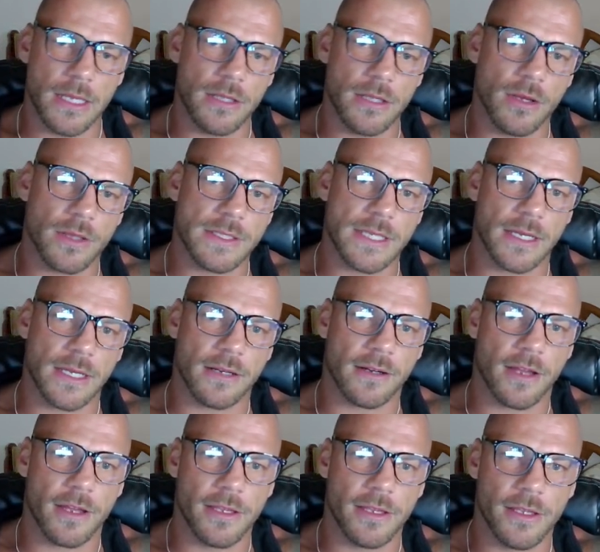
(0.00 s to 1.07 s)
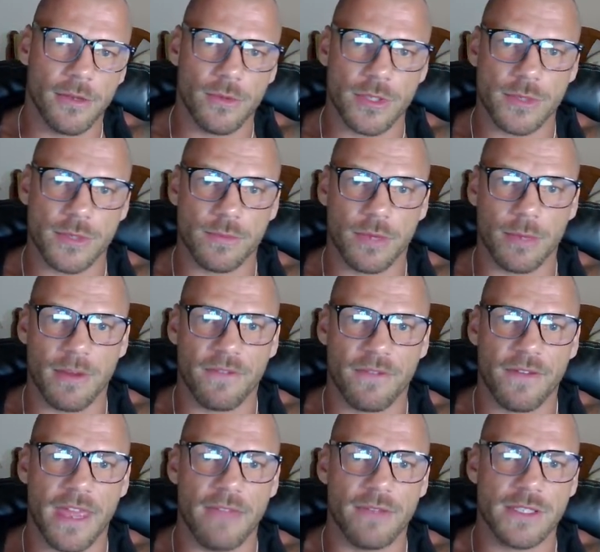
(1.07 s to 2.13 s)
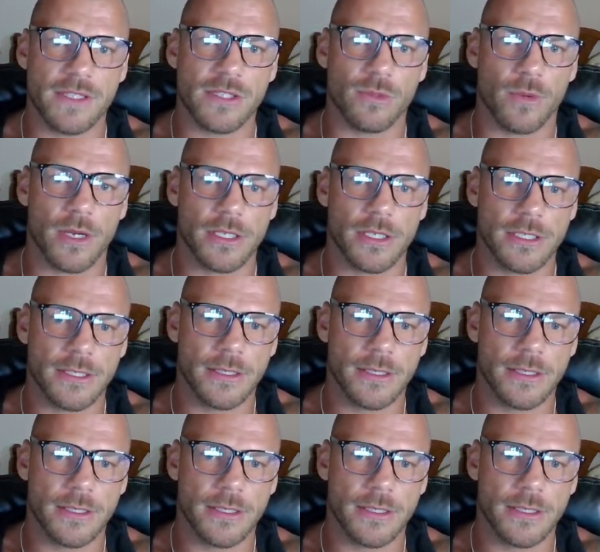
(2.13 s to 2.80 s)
Yodzenklai, who was one of my favourites to watch.